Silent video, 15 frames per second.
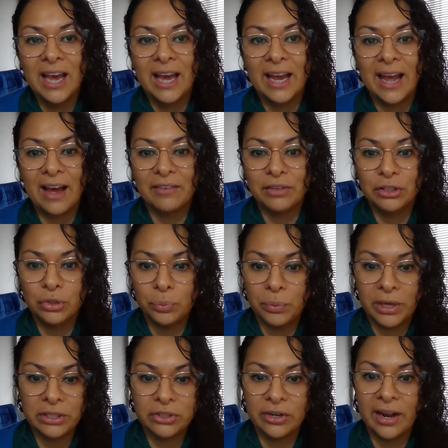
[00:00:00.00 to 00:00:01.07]
and having two
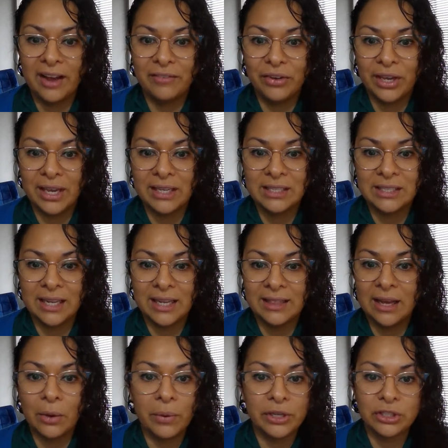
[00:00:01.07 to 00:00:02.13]
patient advocates say
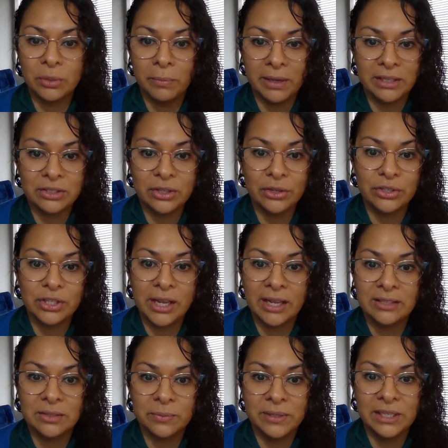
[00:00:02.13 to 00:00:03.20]
that question makes no
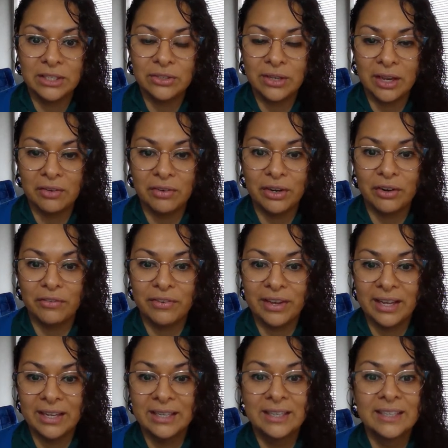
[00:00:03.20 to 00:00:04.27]
sense. We need to get rid of
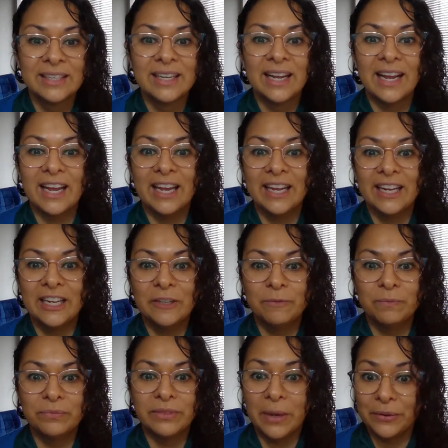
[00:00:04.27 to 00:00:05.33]
it,
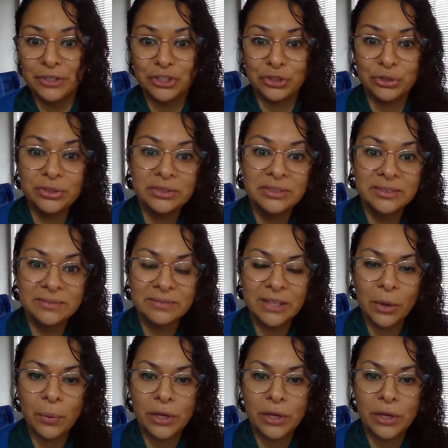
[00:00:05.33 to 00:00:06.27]
and that was true. The